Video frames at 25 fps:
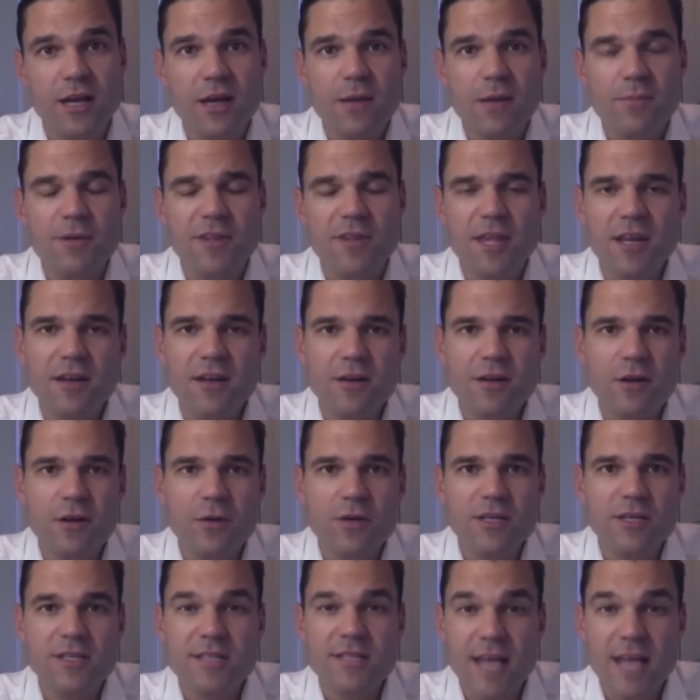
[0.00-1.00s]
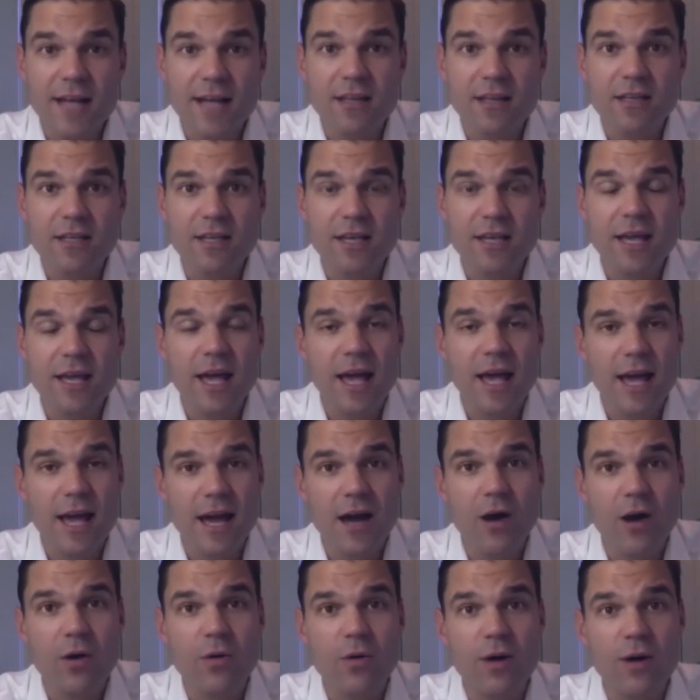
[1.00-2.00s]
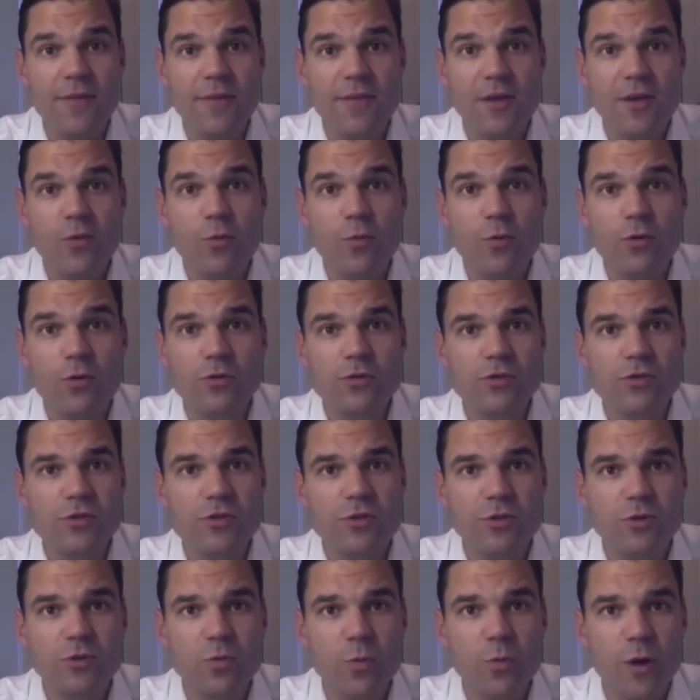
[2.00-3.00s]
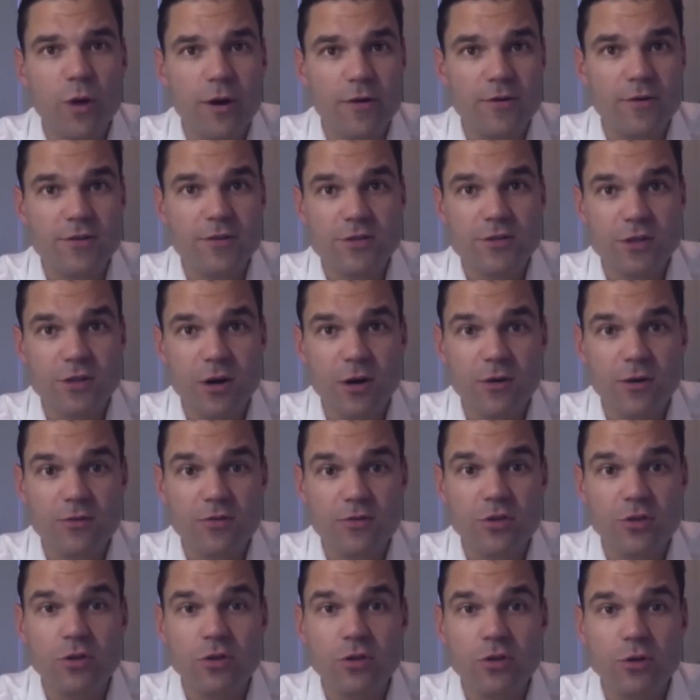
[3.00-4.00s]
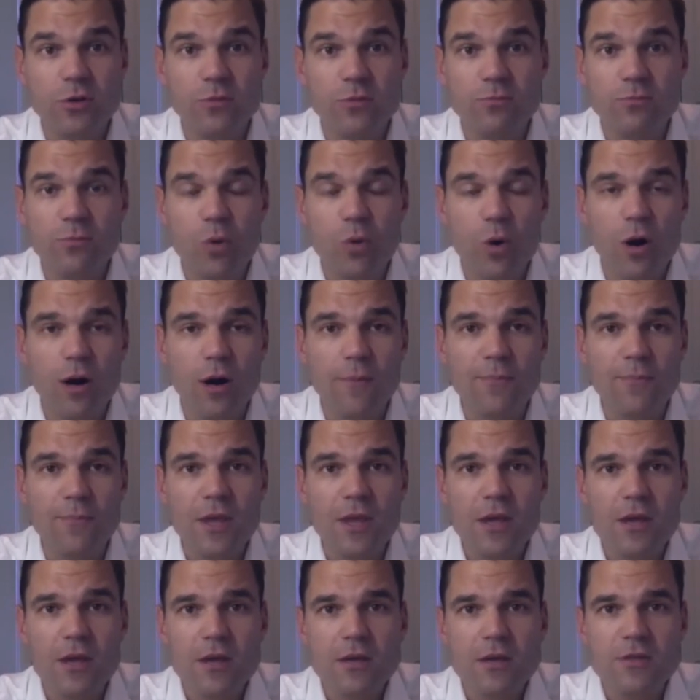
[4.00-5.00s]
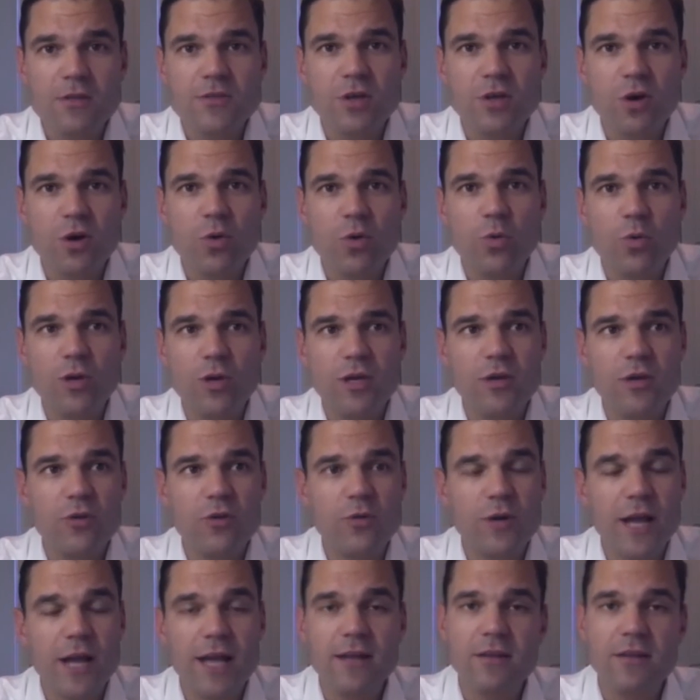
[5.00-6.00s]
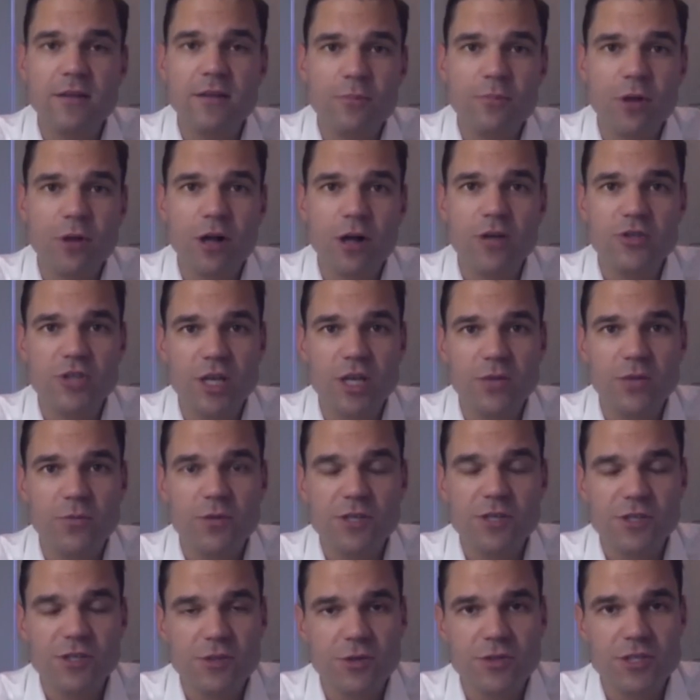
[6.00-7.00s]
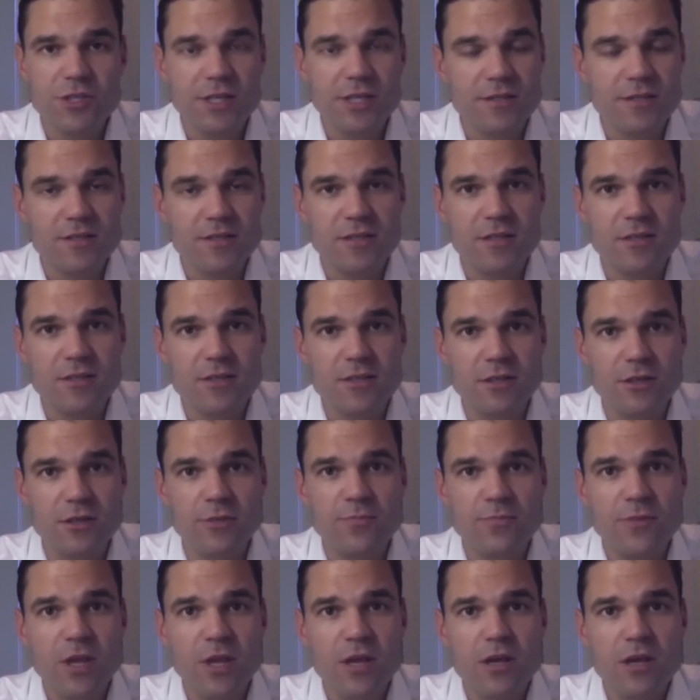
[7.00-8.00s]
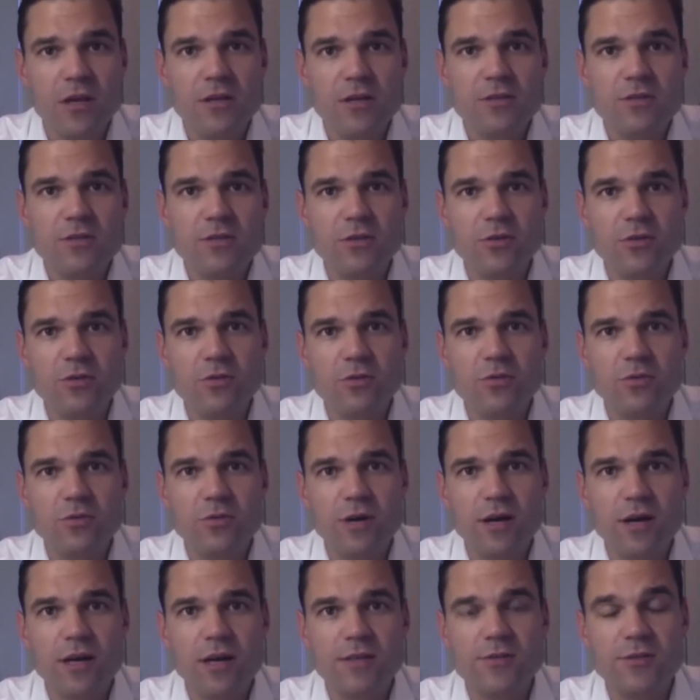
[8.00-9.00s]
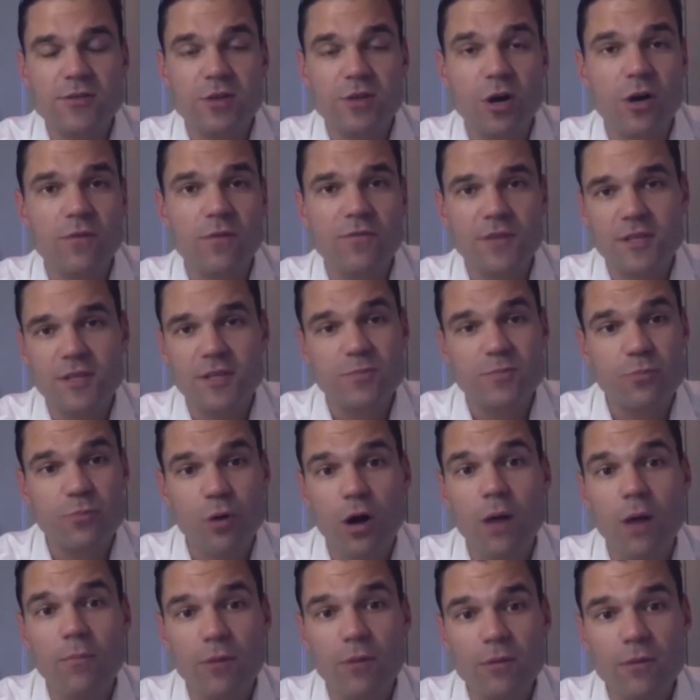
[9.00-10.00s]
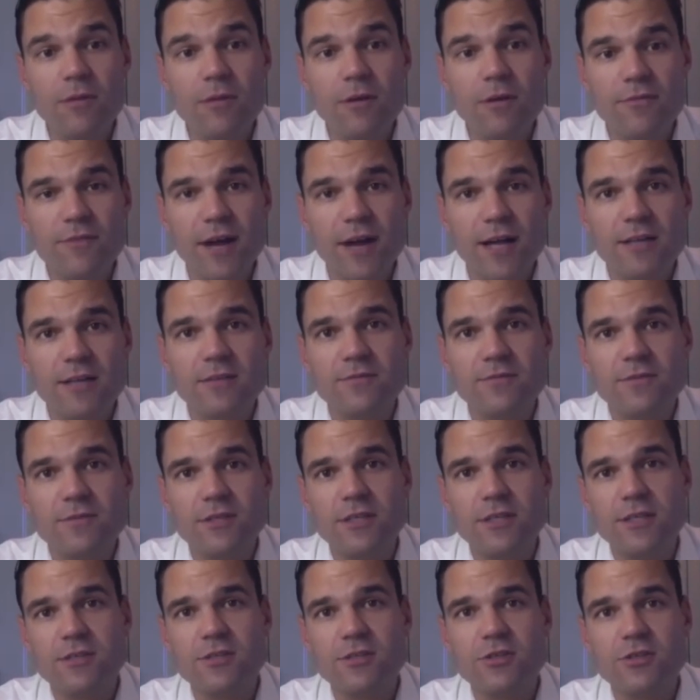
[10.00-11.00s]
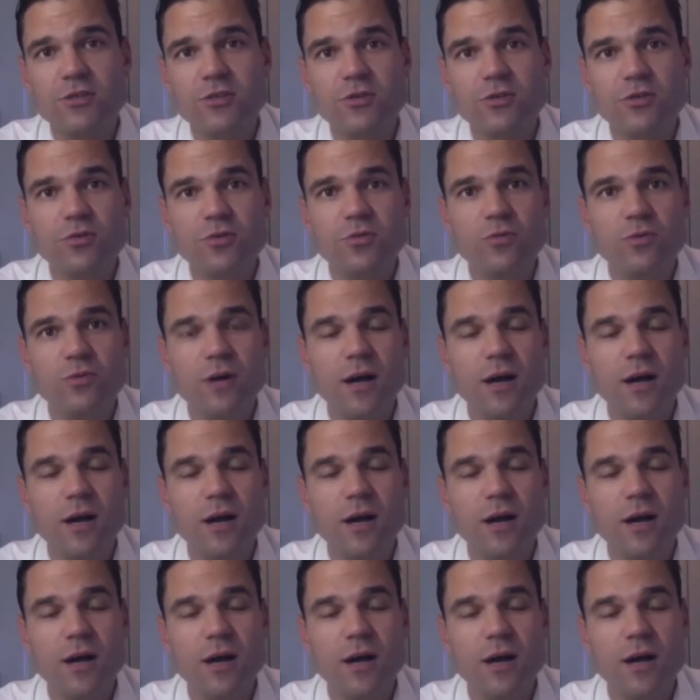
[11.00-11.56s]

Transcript: but they didn't know exactly how, and they weren't sure where to start to learn more. So we created the Blockchain Research Institute to solve this problem effectively, to